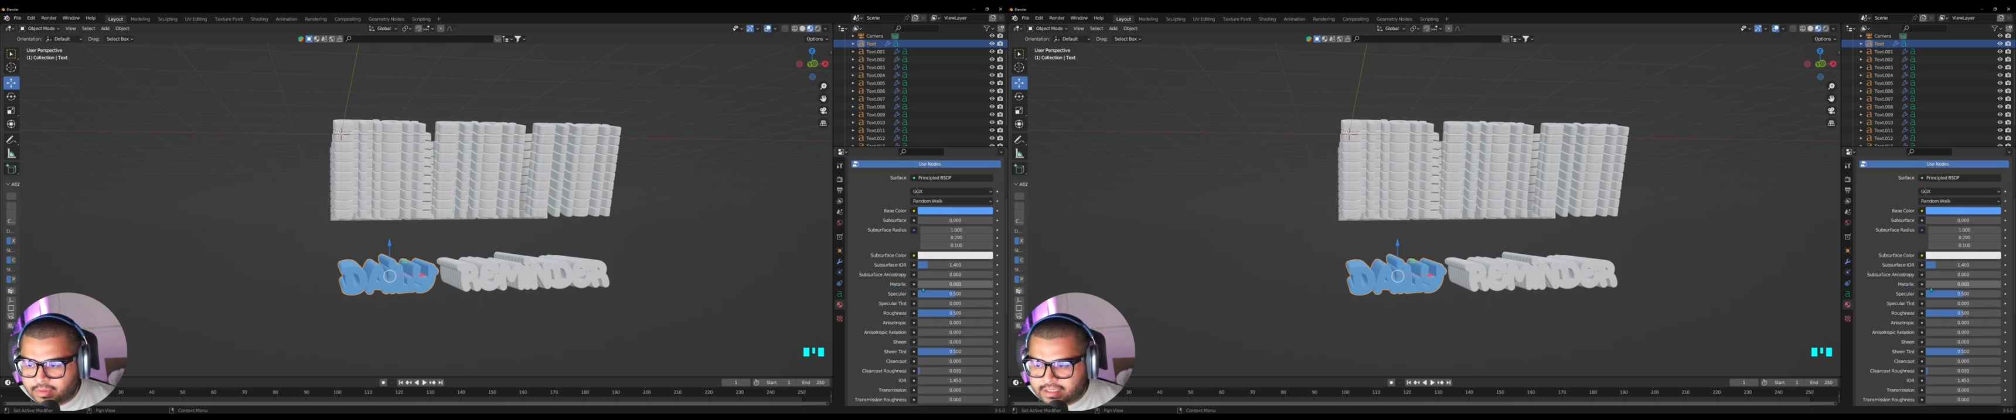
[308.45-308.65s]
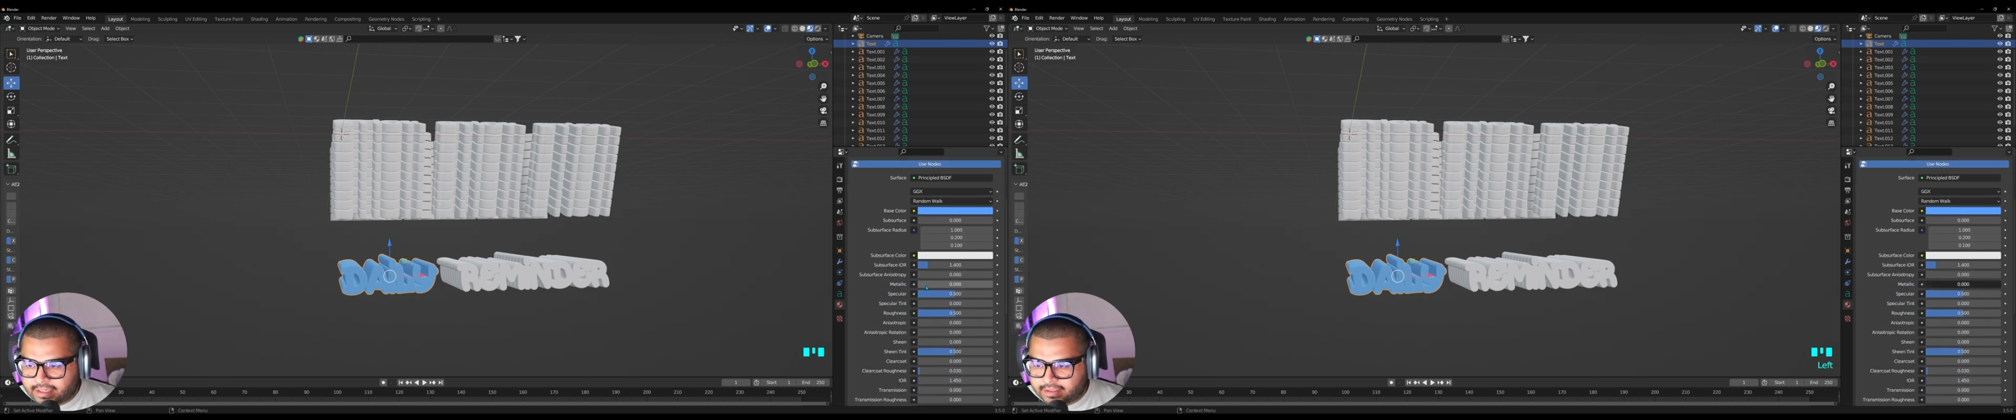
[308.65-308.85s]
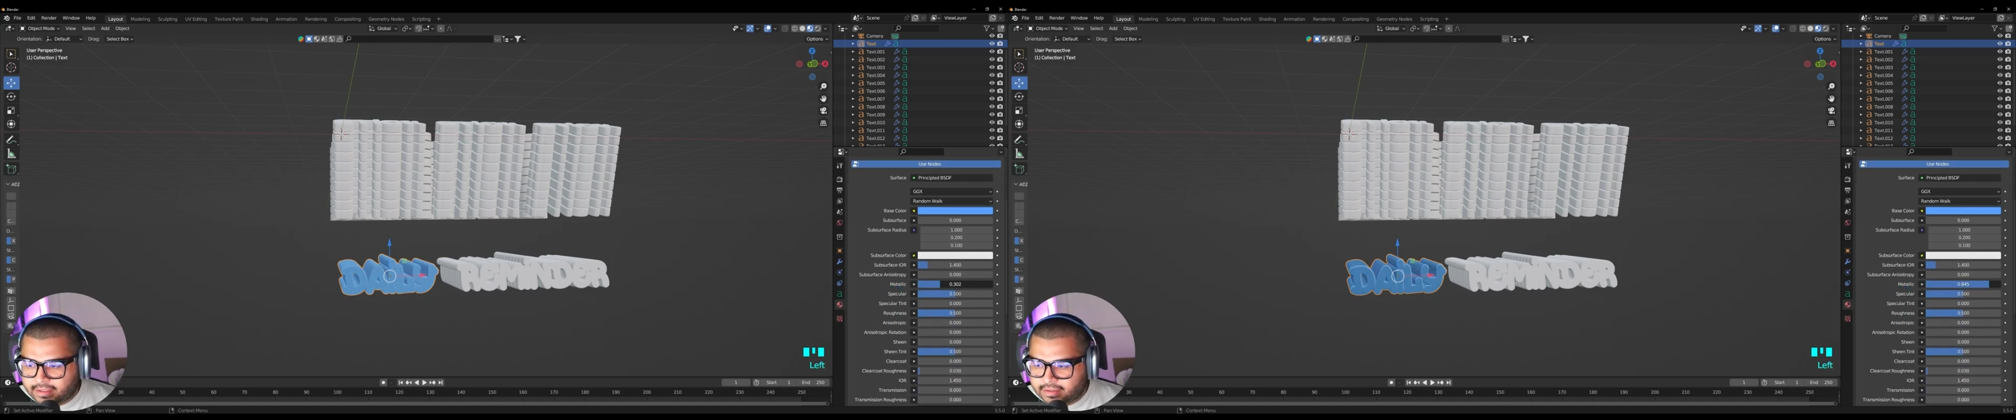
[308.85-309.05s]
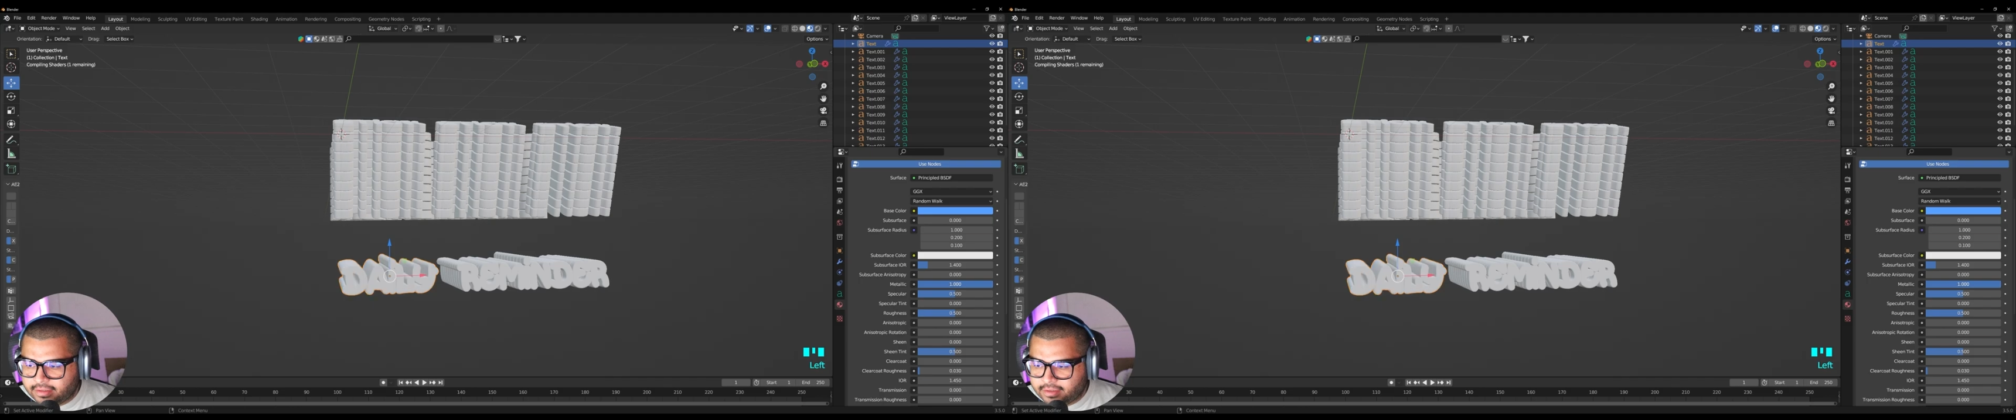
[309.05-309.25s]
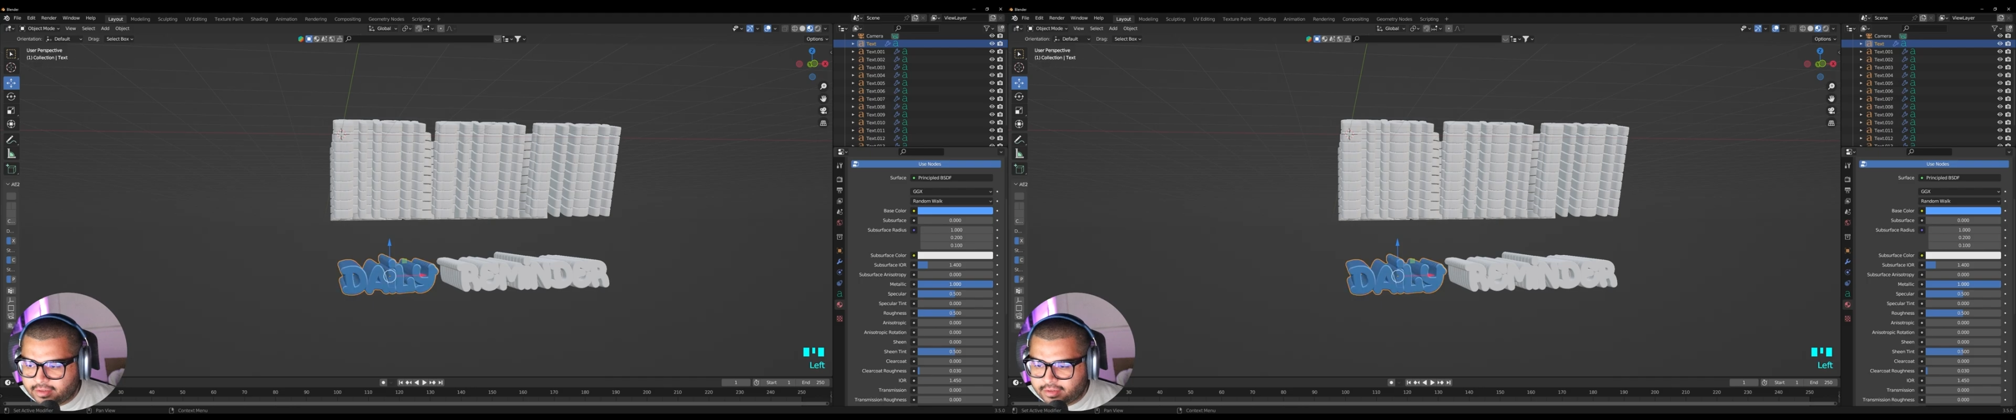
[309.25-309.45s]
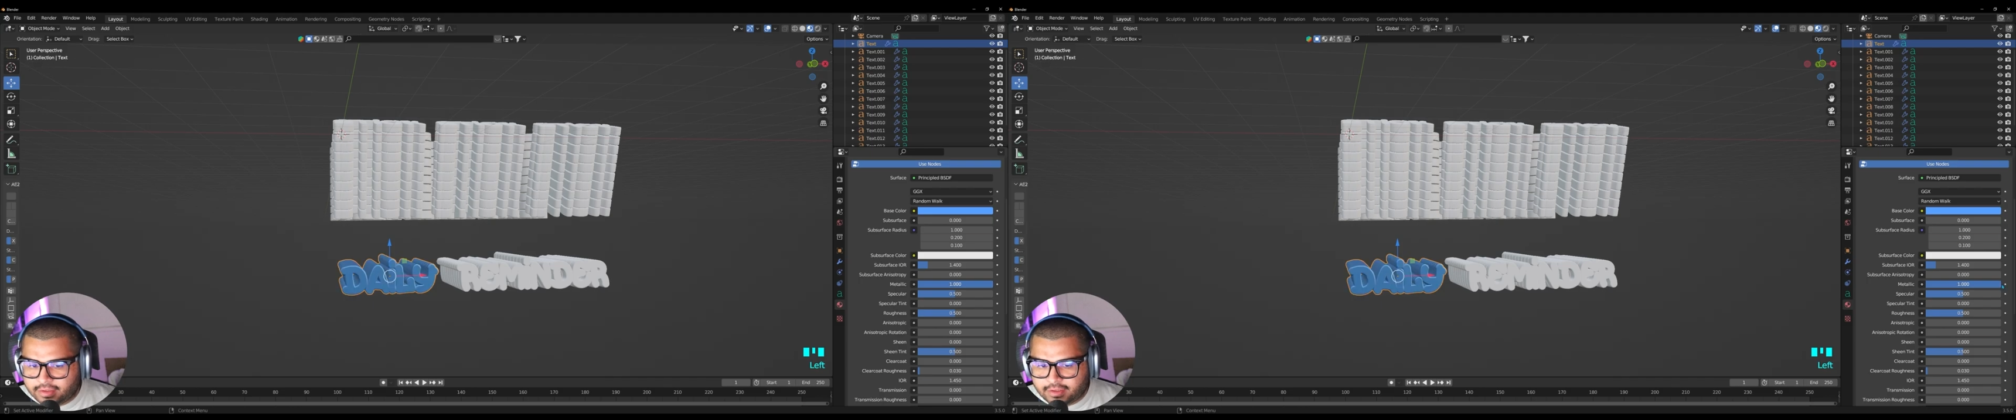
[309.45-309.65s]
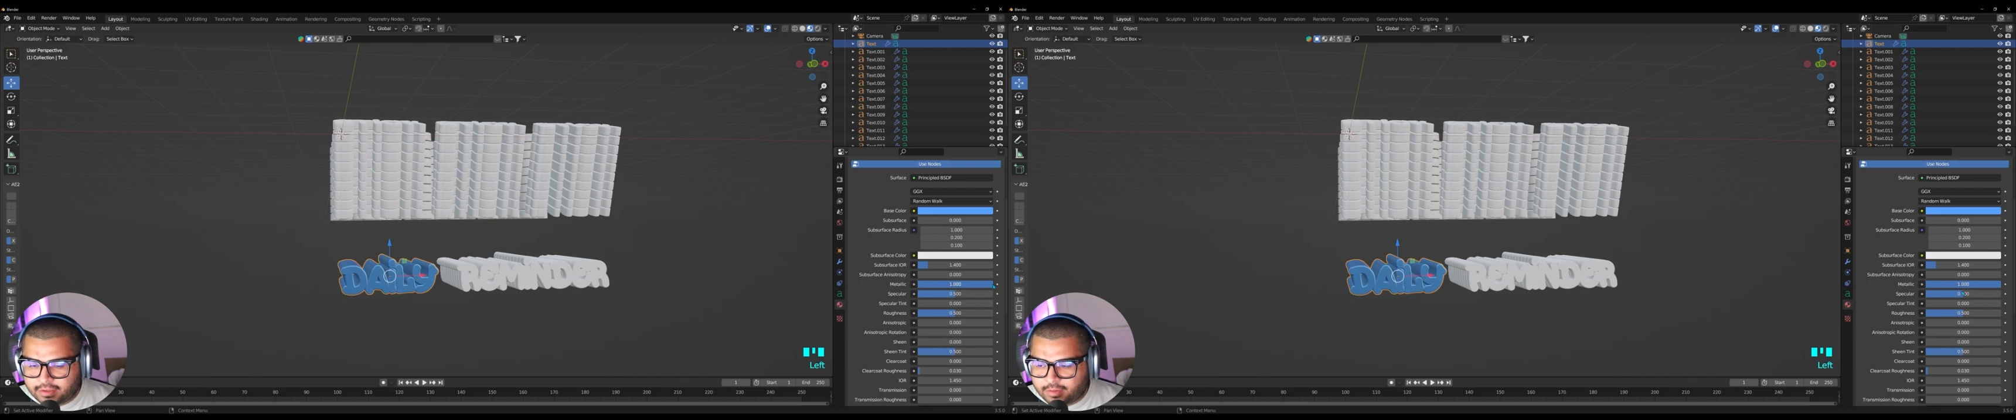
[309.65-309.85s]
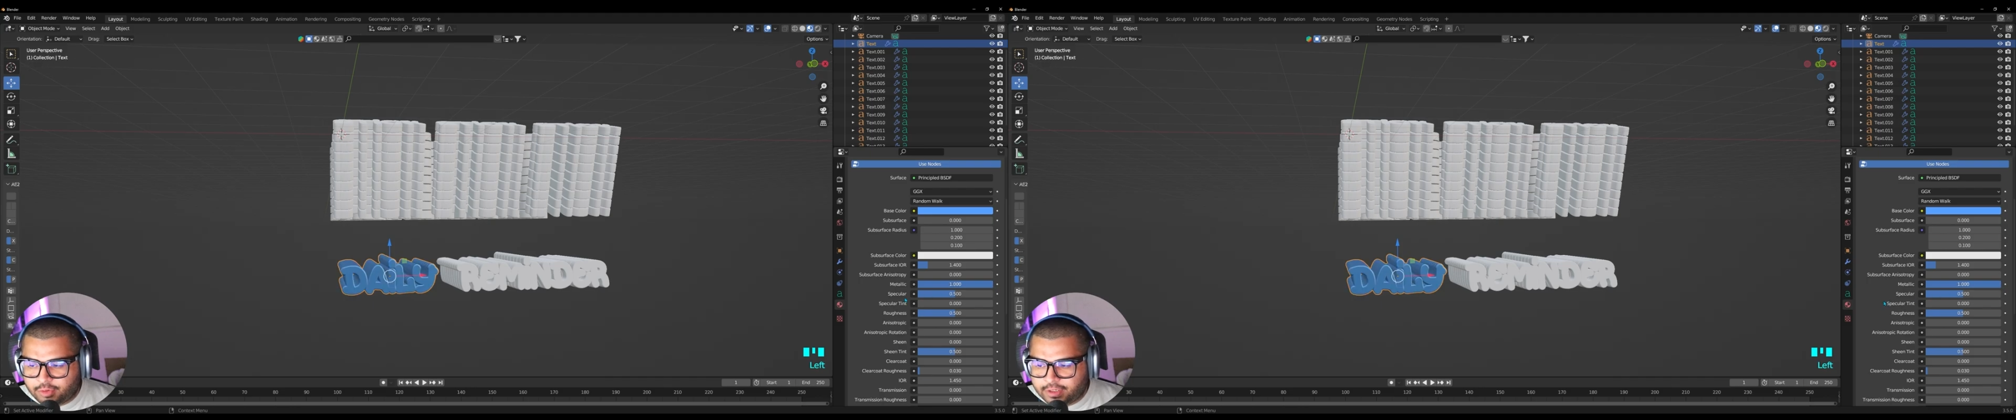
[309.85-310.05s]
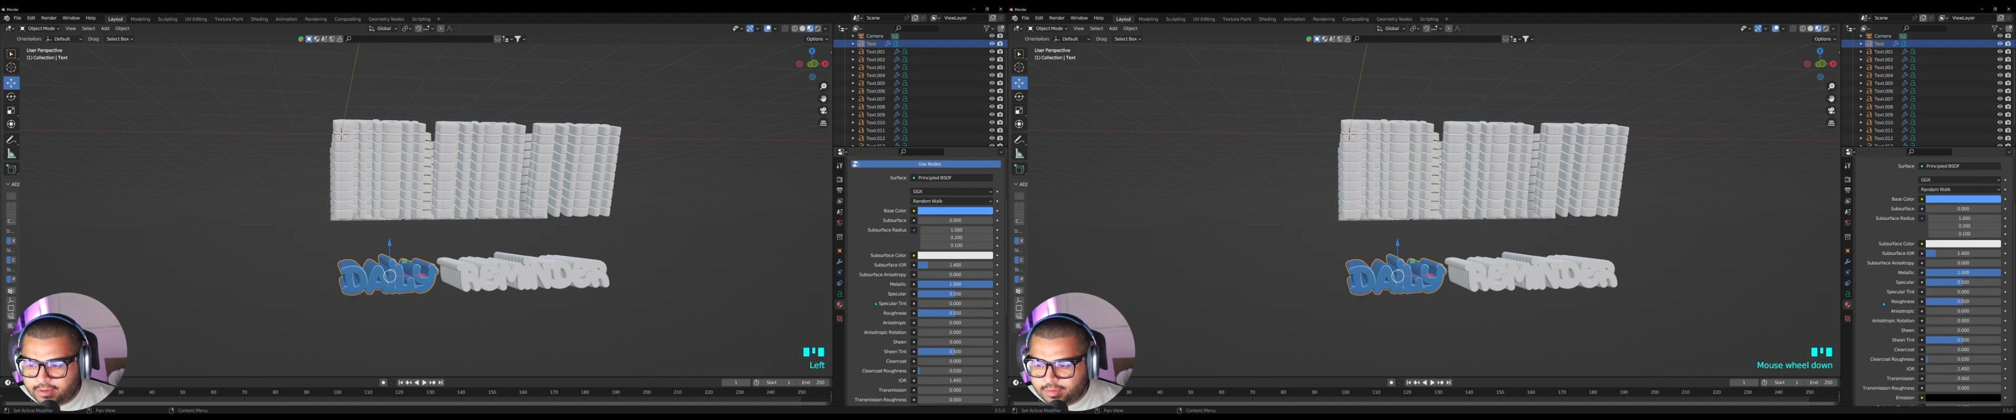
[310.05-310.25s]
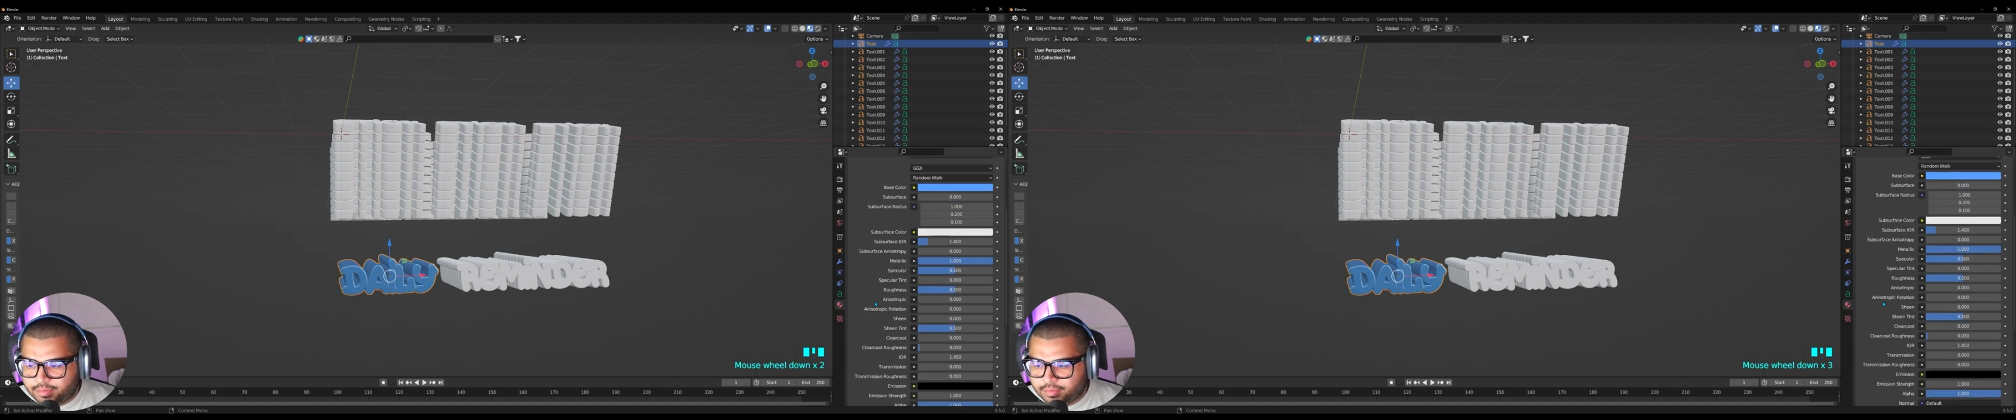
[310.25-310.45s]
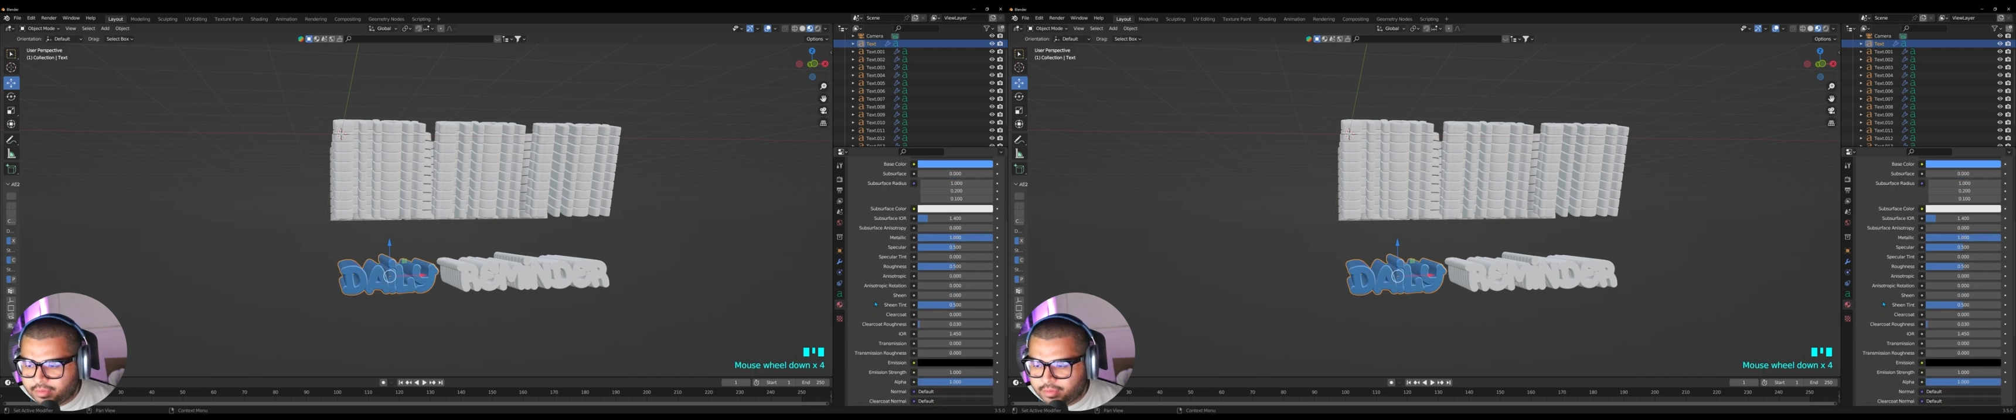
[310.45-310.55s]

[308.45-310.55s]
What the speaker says: metallic and then bring it up.